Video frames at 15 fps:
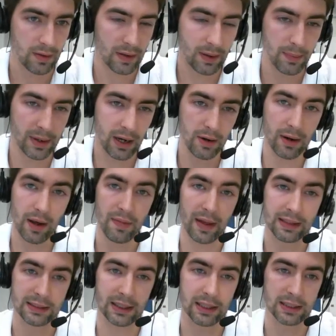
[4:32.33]
there we go, and
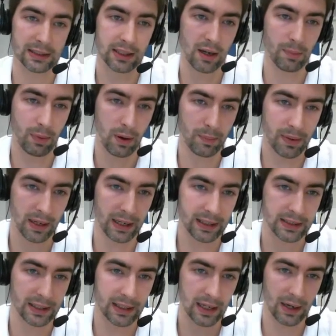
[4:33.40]
that's going to start
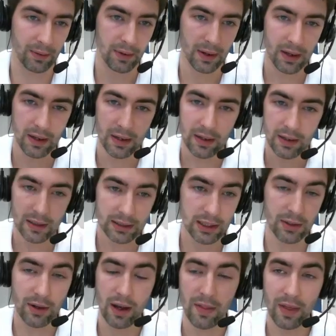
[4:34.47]
populating now.
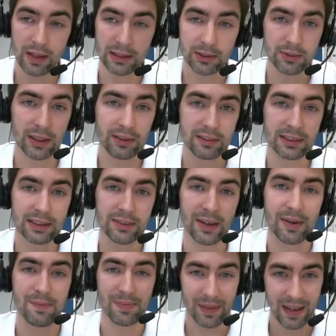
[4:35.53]
So that's all there is to
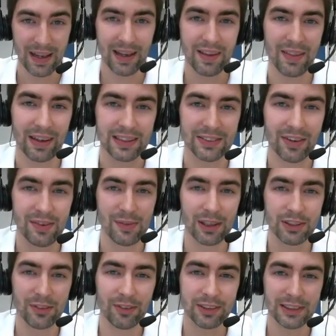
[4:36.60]
it. Thanks very
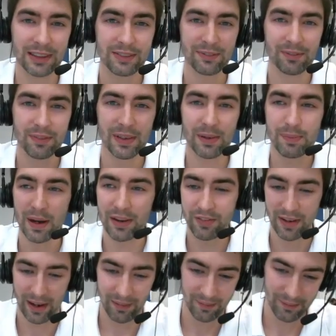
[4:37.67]
much for watching. Goodbye for
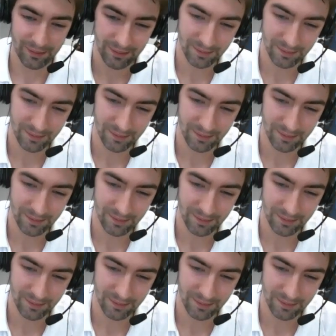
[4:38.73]
now.